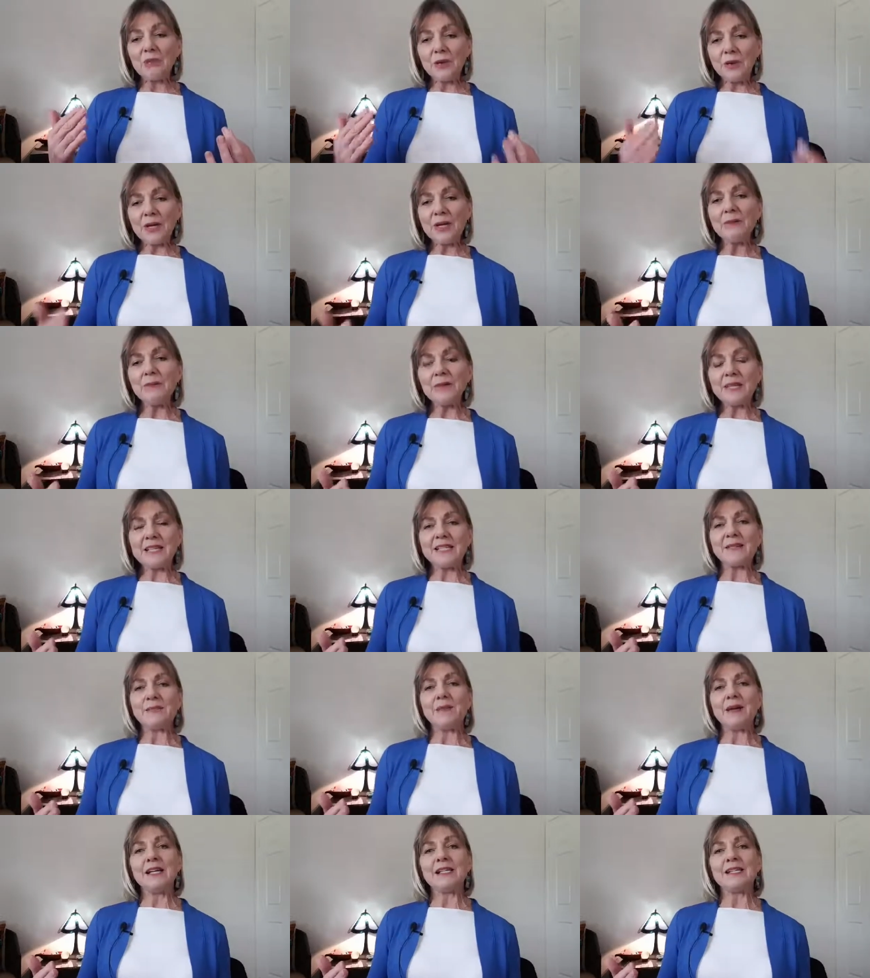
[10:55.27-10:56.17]
working with
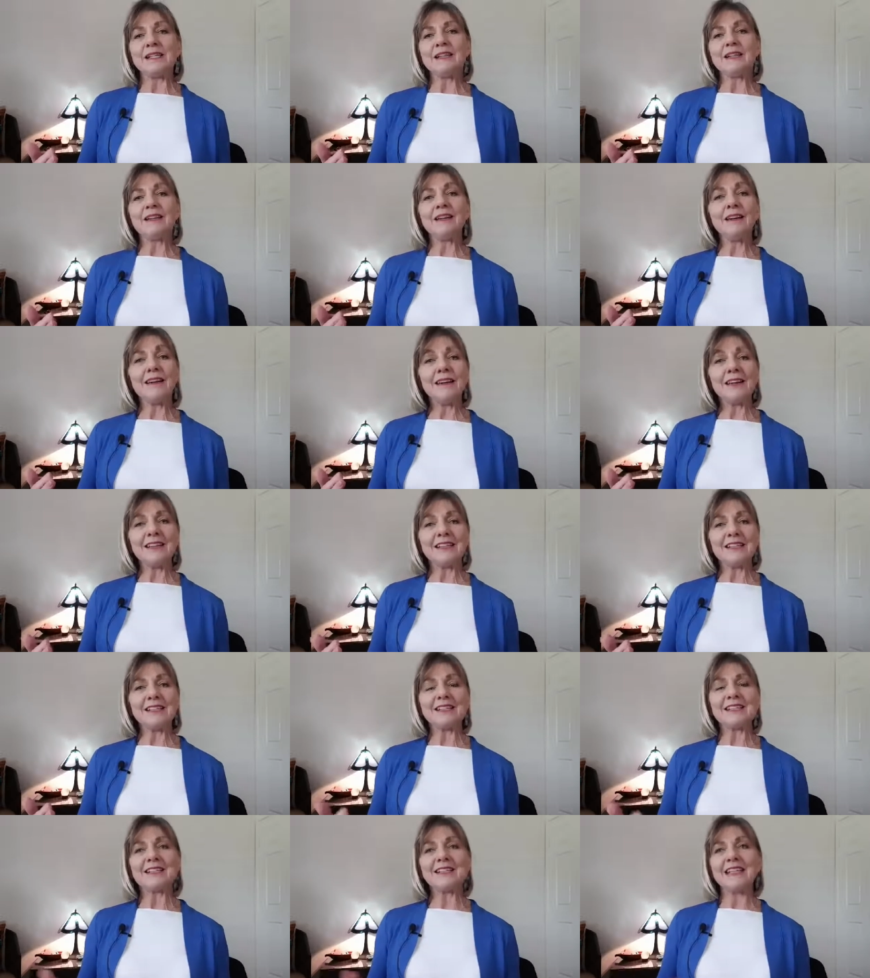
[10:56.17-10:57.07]
these amazing
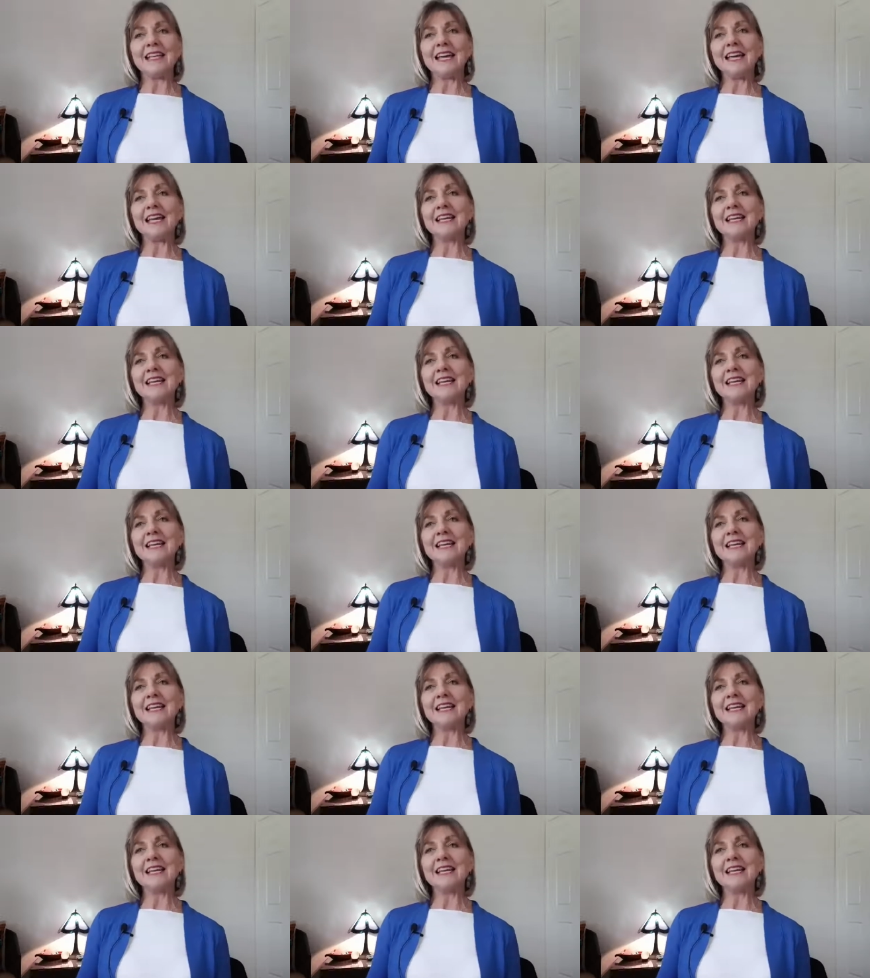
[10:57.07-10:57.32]
clients